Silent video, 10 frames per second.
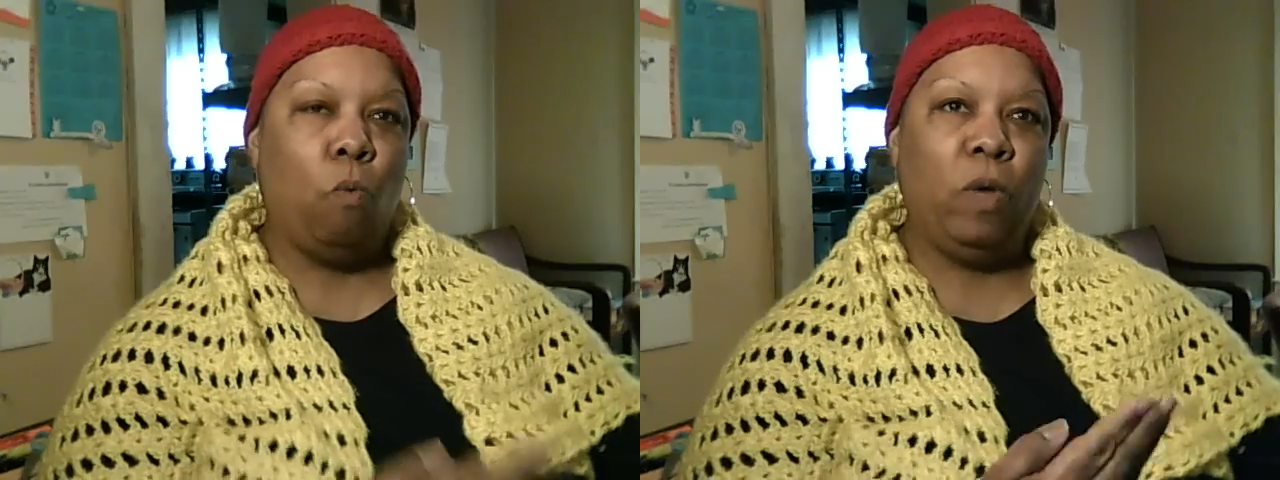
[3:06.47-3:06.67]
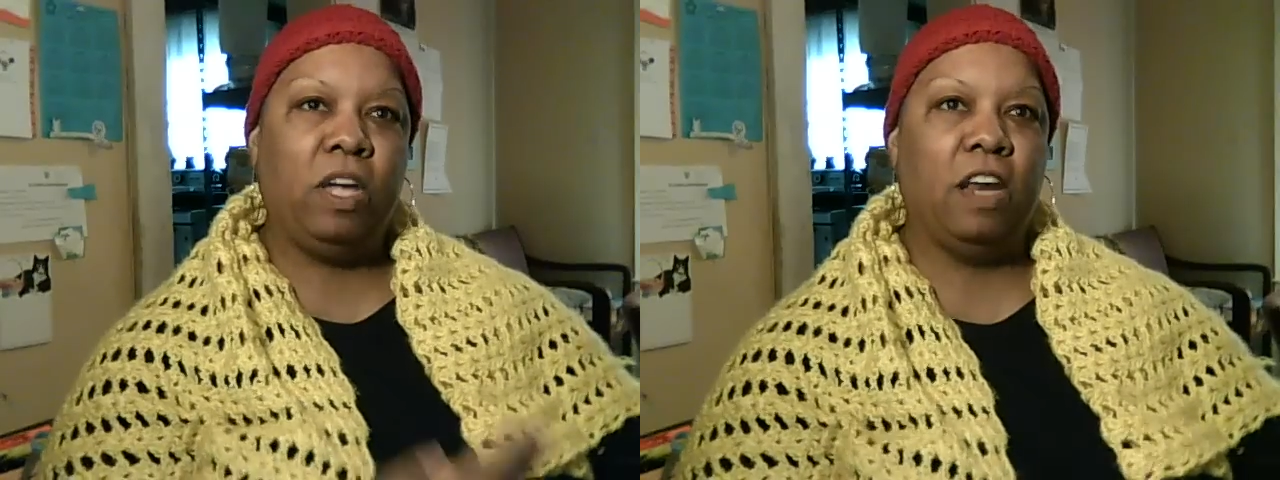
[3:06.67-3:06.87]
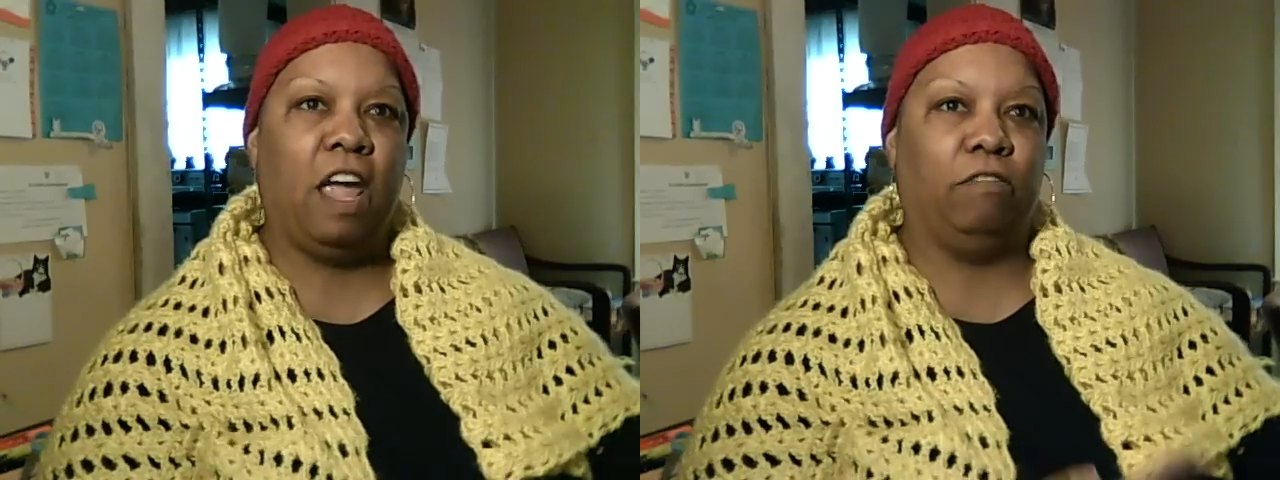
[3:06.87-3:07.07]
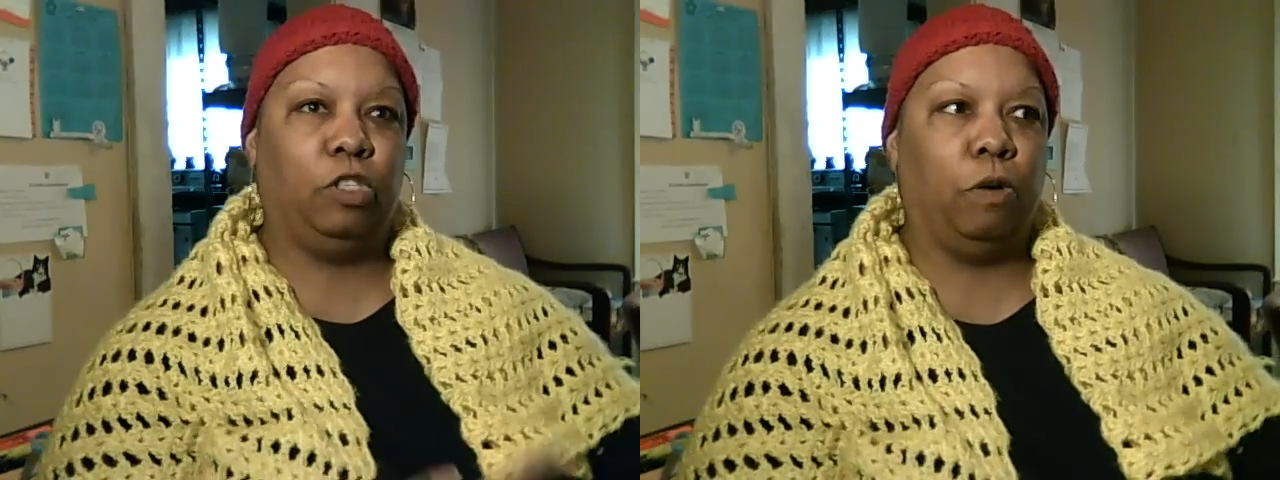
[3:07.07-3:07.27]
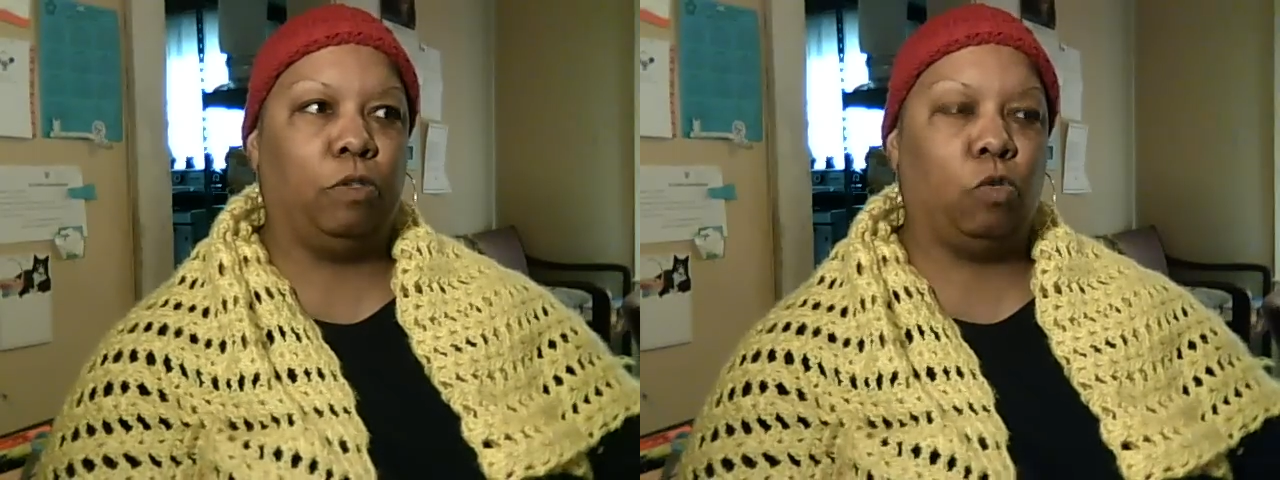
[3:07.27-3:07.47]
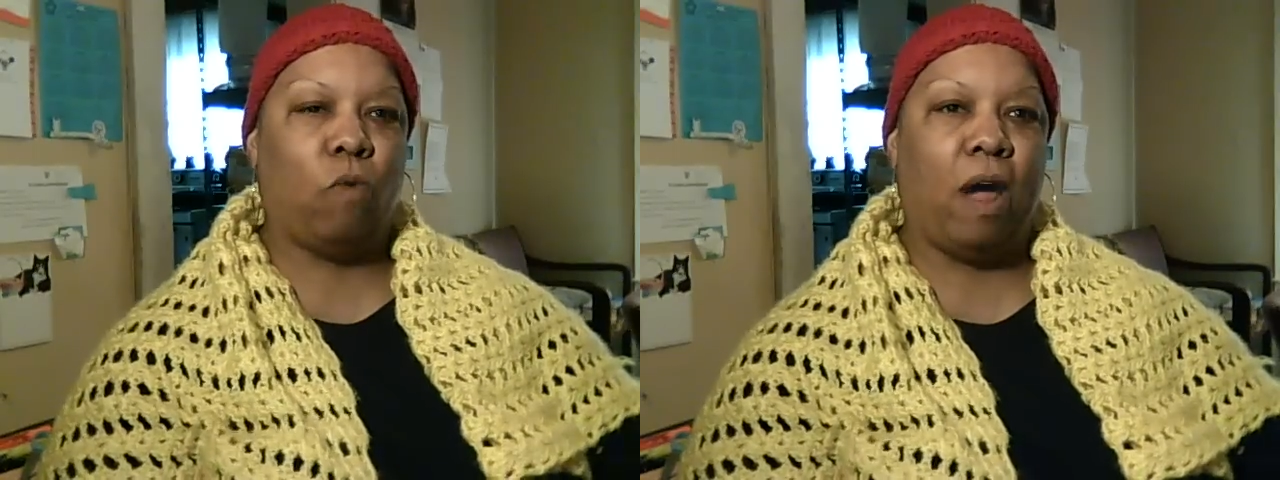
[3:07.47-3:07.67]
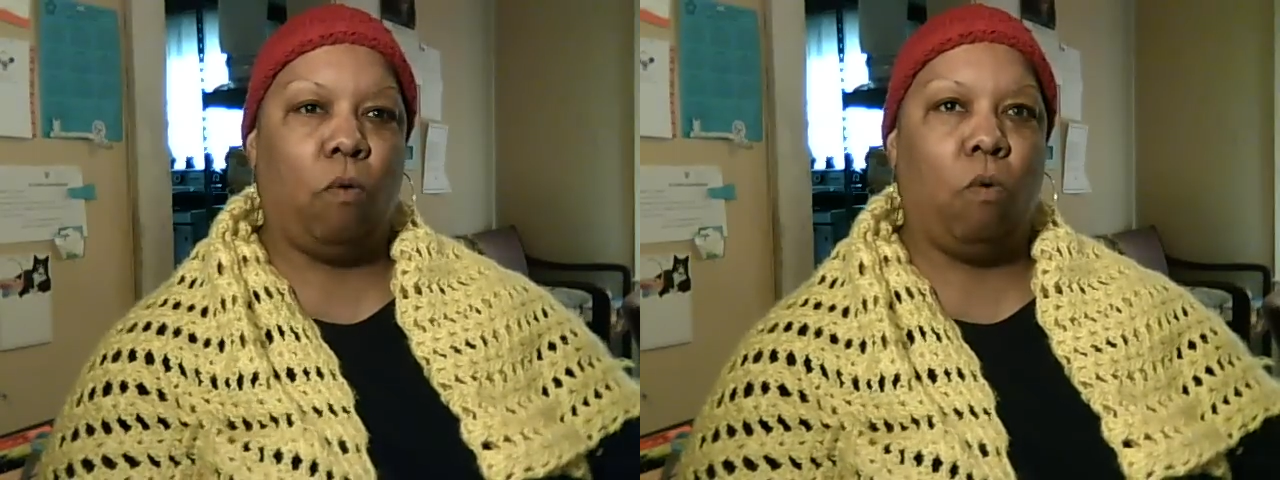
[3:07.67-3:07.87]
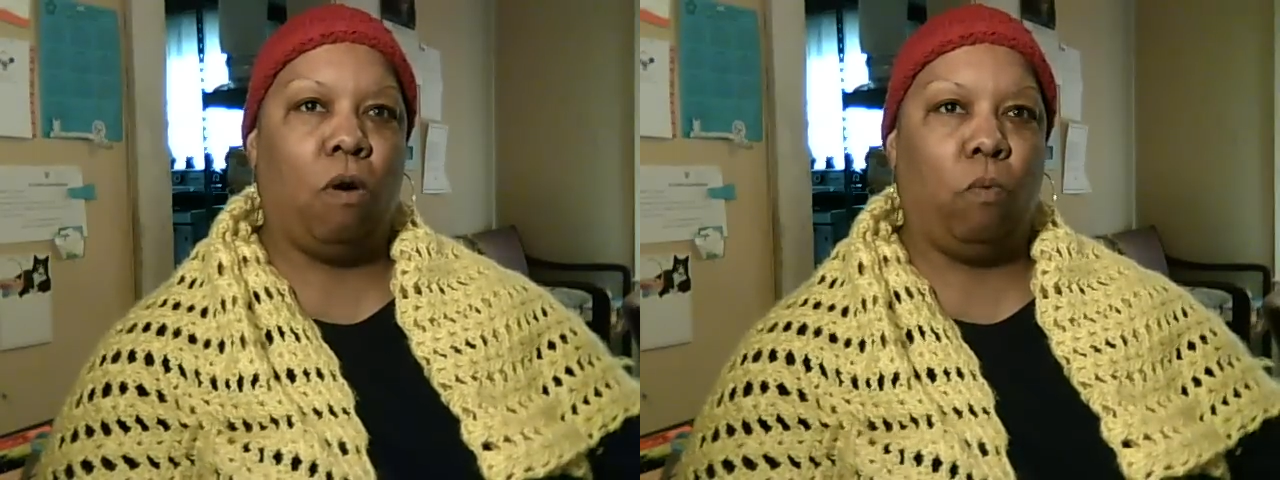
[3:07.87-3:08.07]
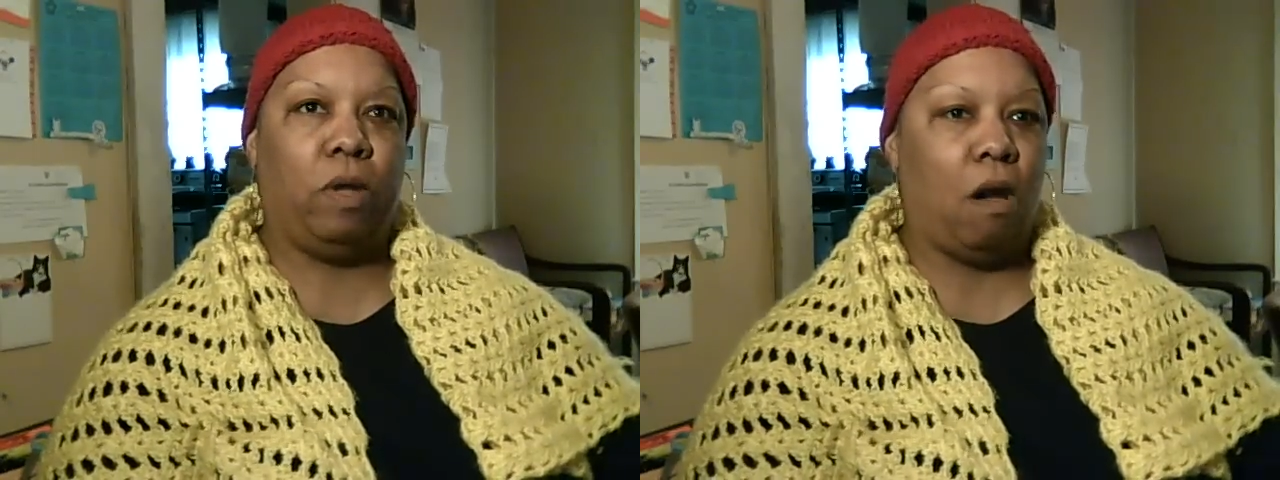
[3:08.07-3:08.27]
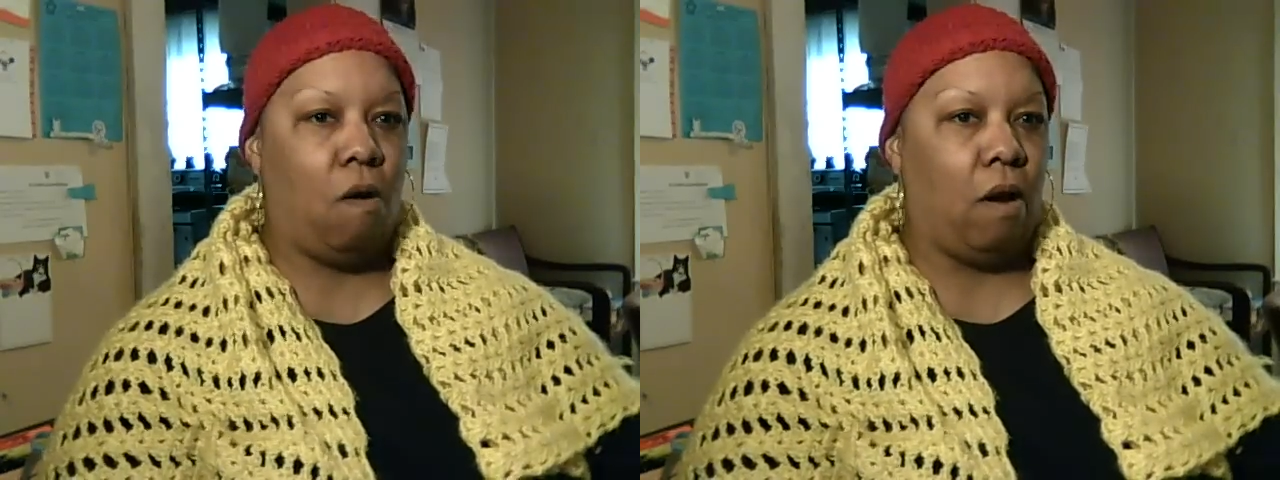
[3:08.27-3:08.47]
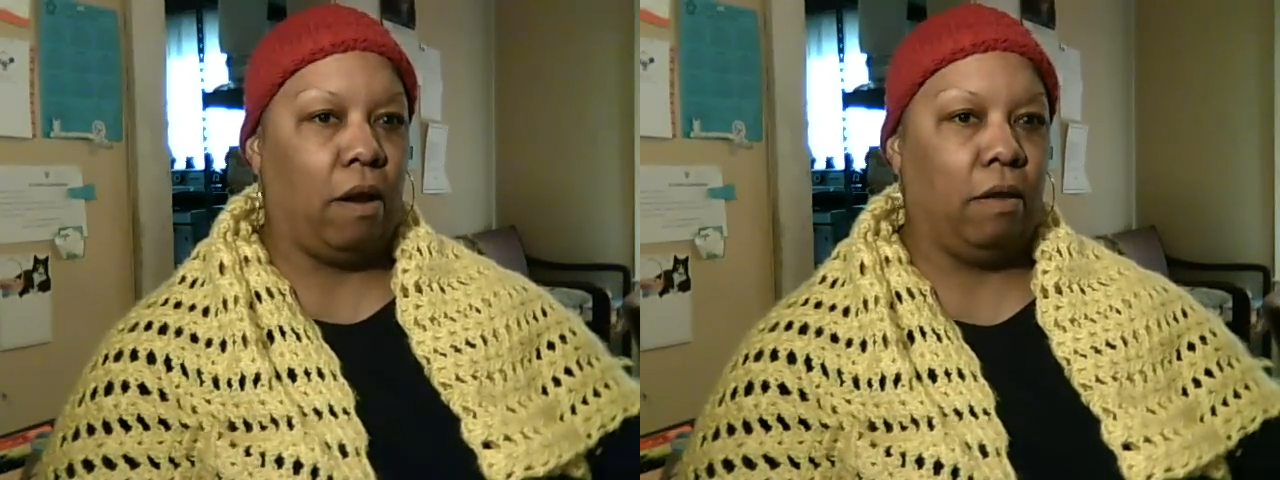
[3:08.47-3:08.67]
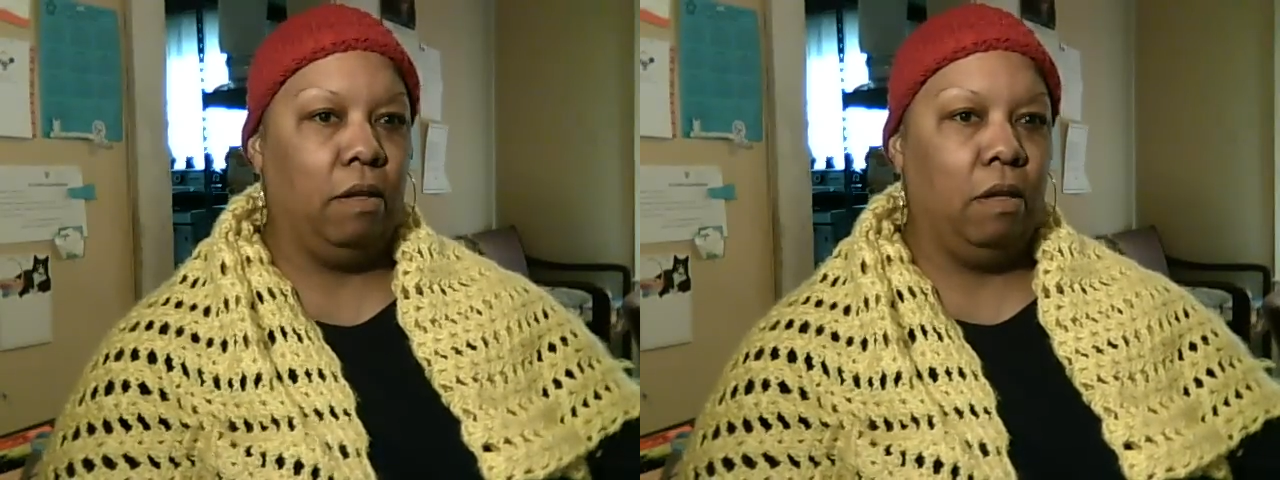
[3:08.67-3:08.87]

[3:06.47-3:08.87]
We can have church right where we are.